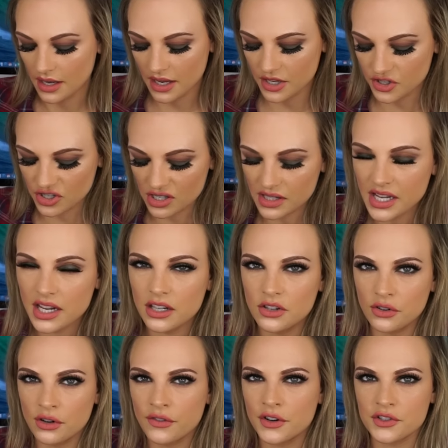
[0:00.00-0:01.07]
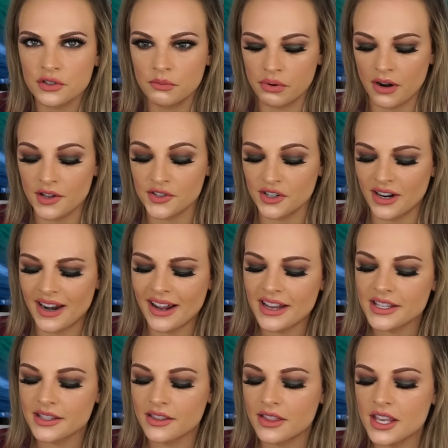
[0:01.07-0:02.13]
It's just like a universal bronzer, and
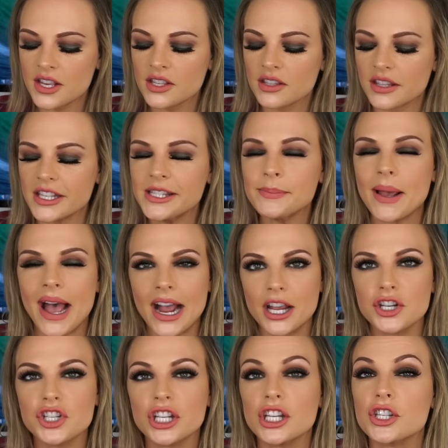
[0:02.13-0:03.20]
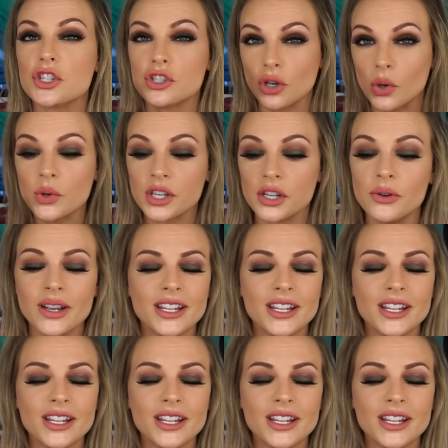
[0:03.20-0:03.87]
I these this packaging is so cute.